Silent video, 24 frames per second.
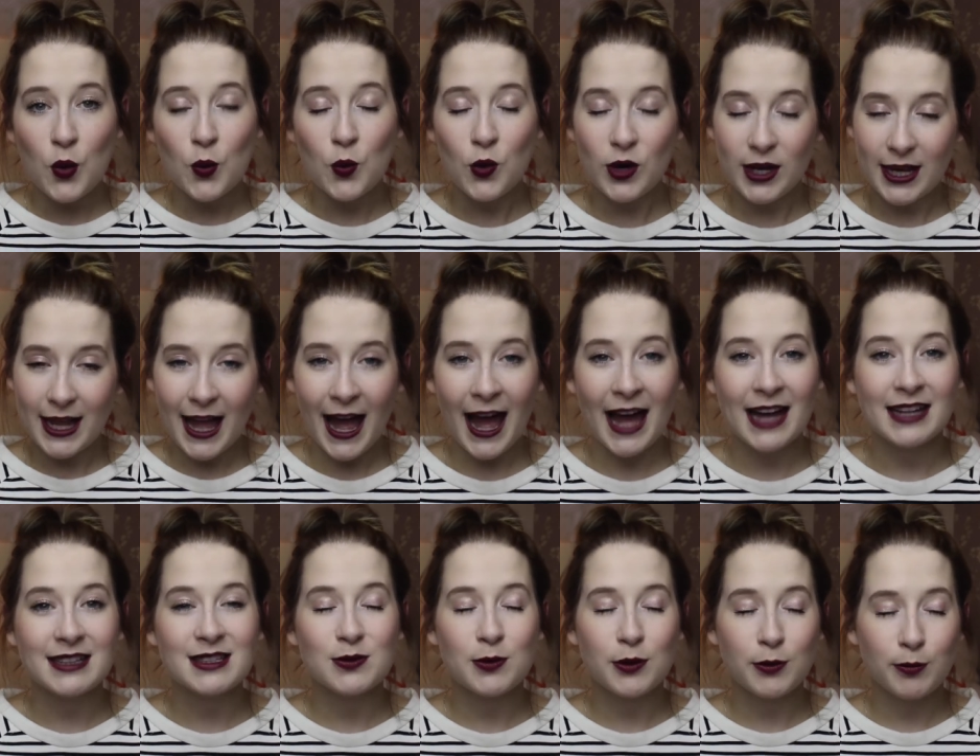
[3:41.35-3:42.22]
woolly
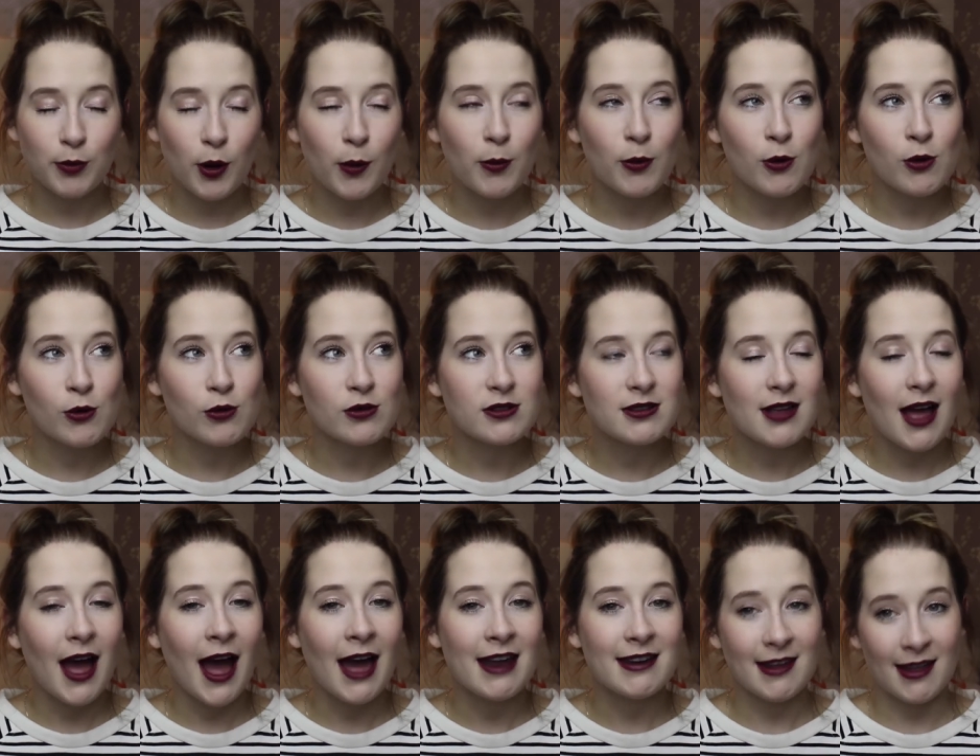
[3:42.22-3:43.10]
hats with bobbles
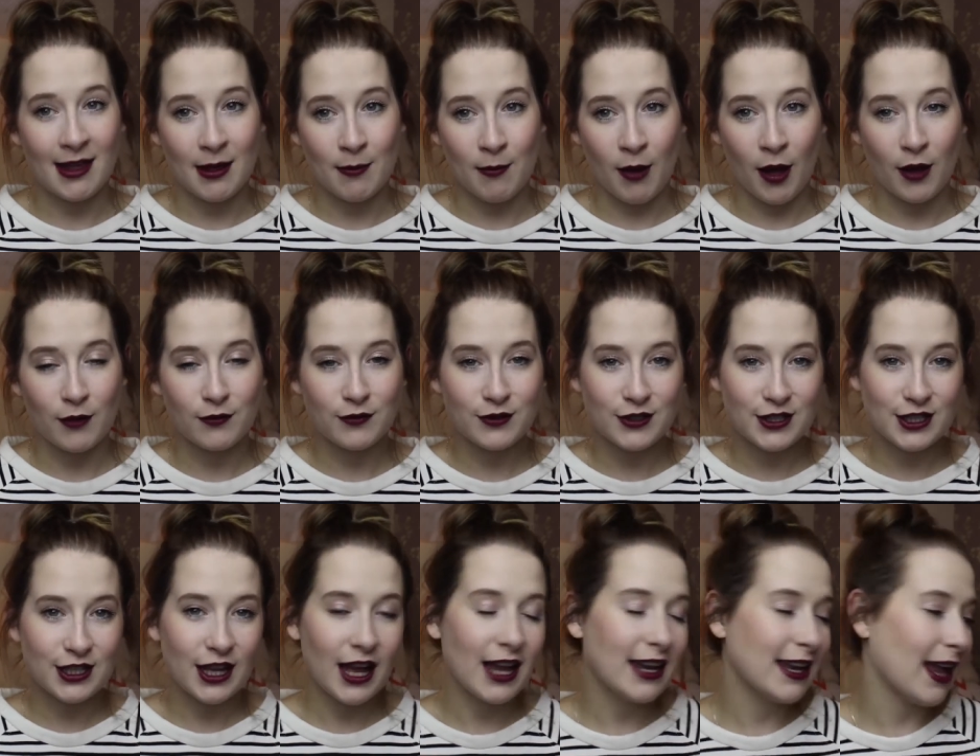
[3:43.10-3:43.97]
and earmuffs.
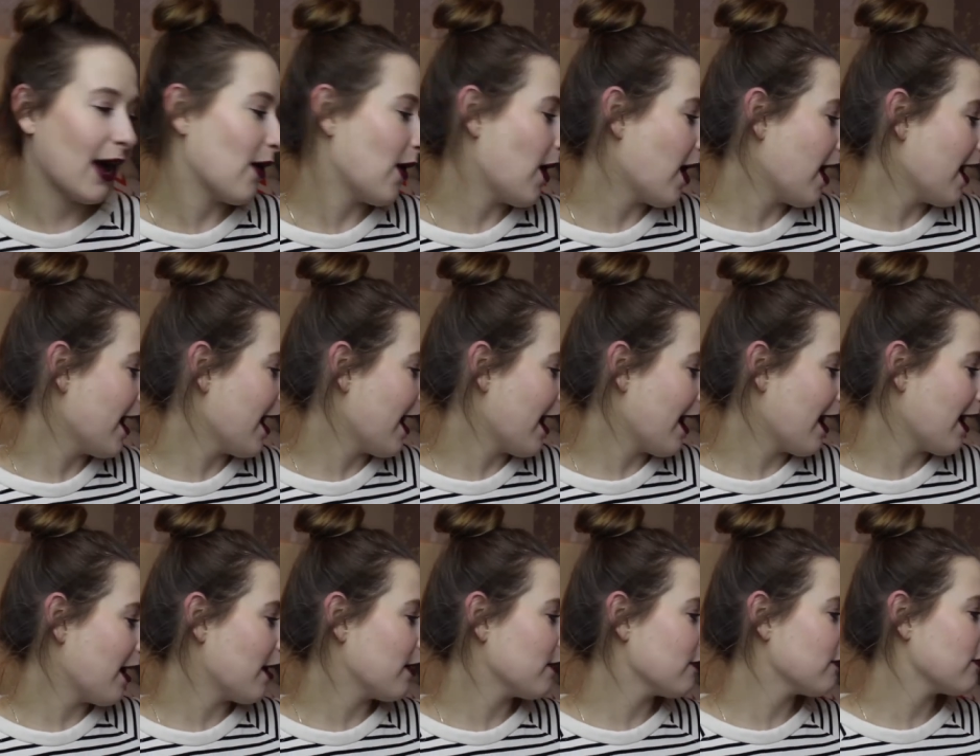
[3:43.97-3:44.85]
Now, I
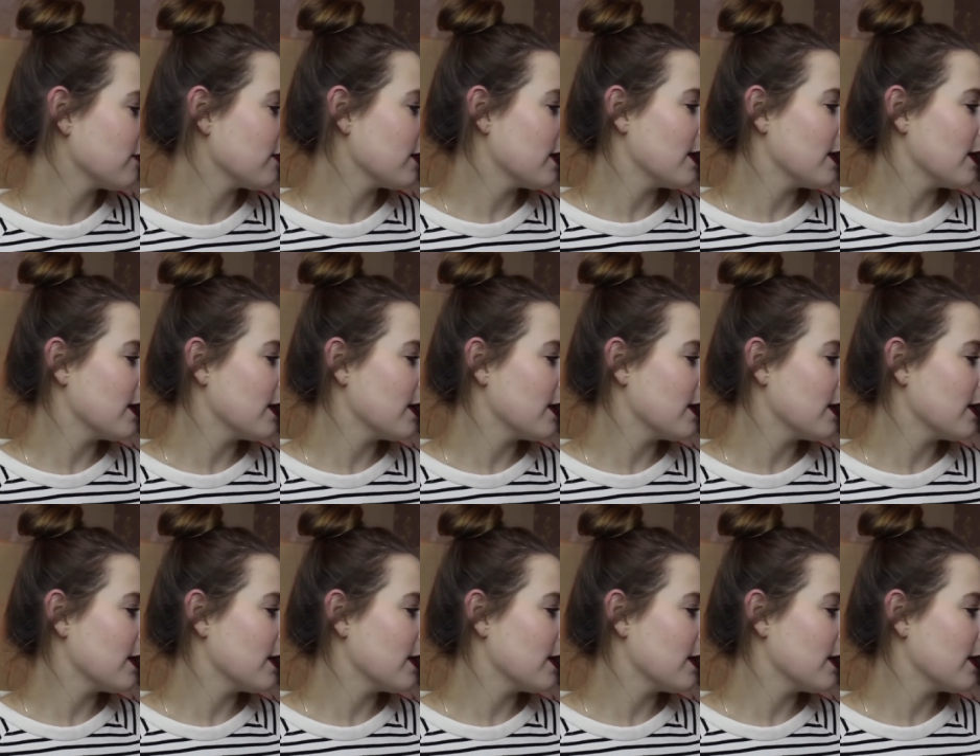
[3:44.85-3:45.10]
have